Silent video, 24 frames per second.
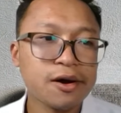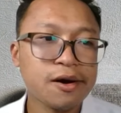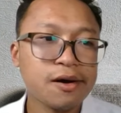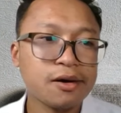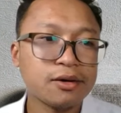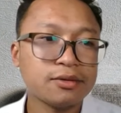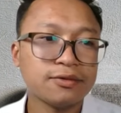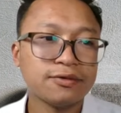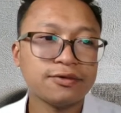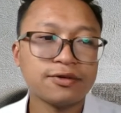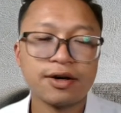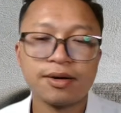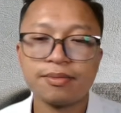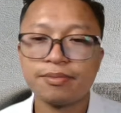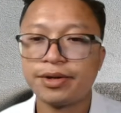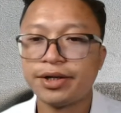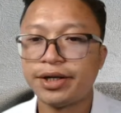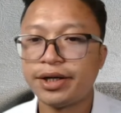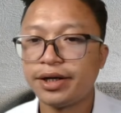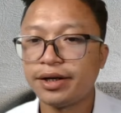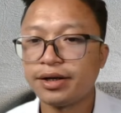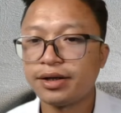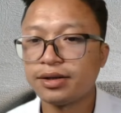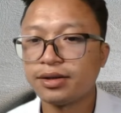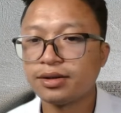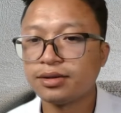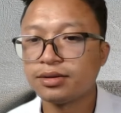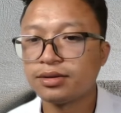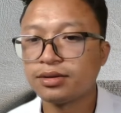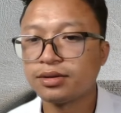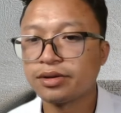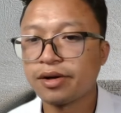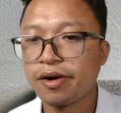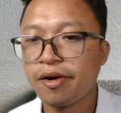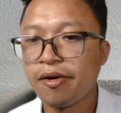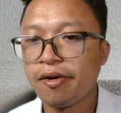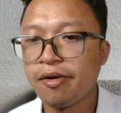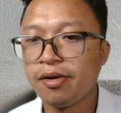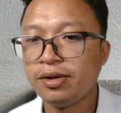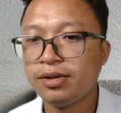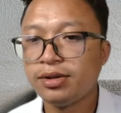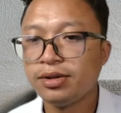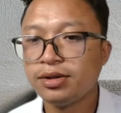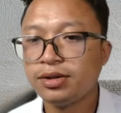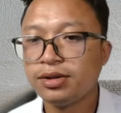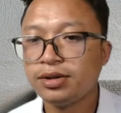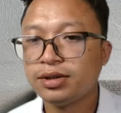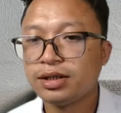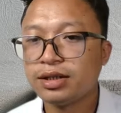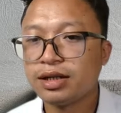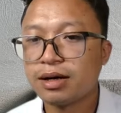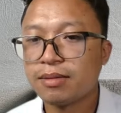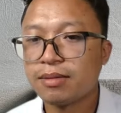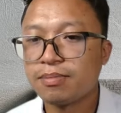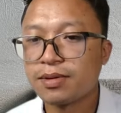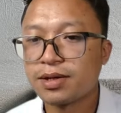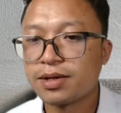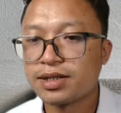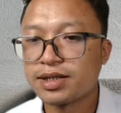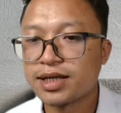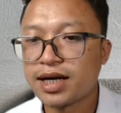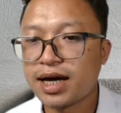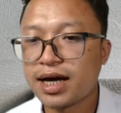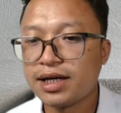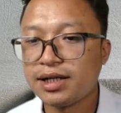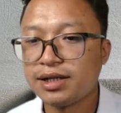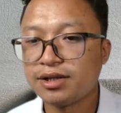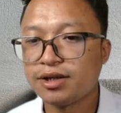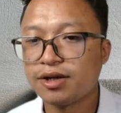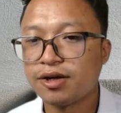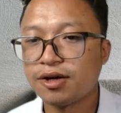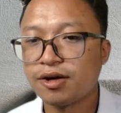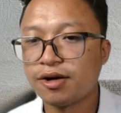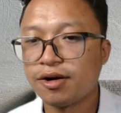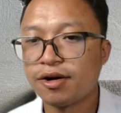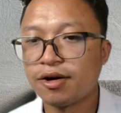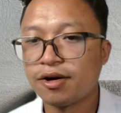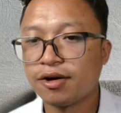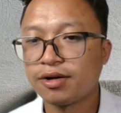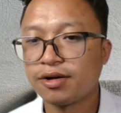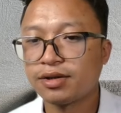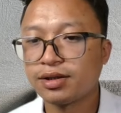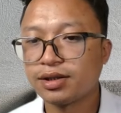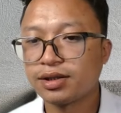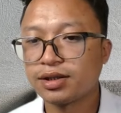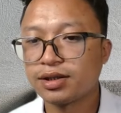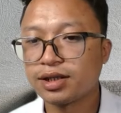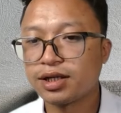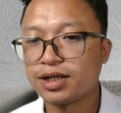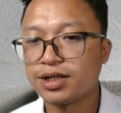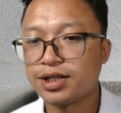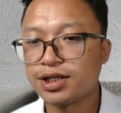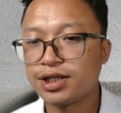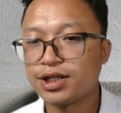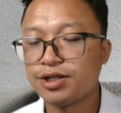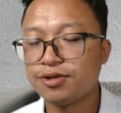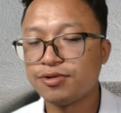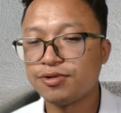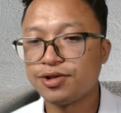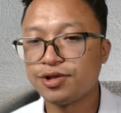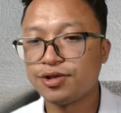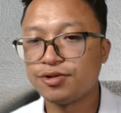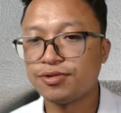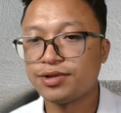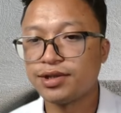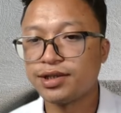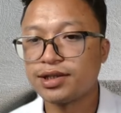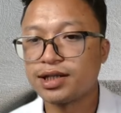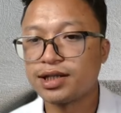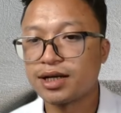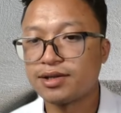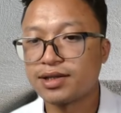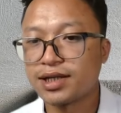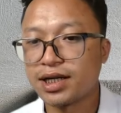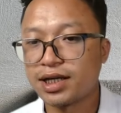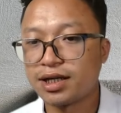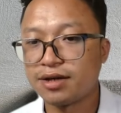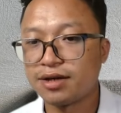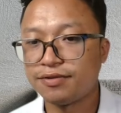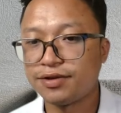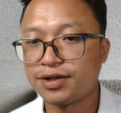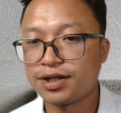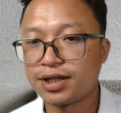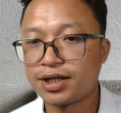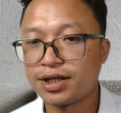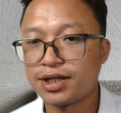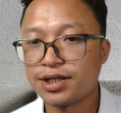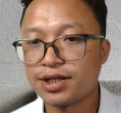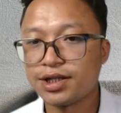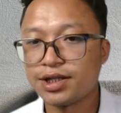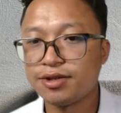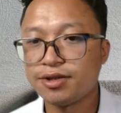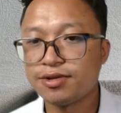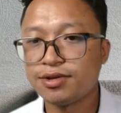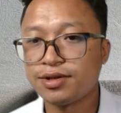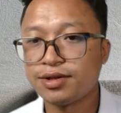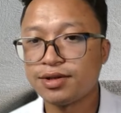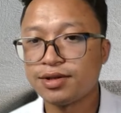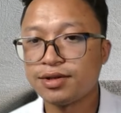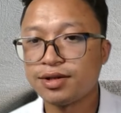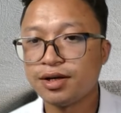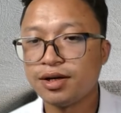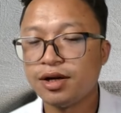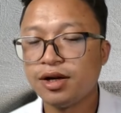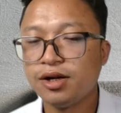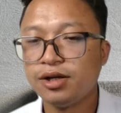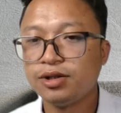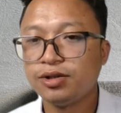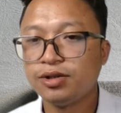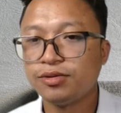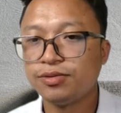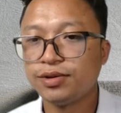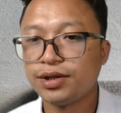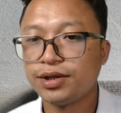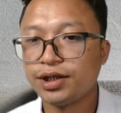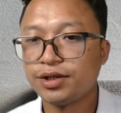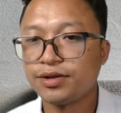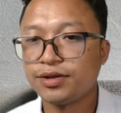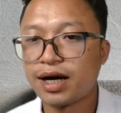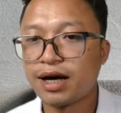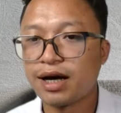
From here, upper side or continues to its downside. If it continues, we need to have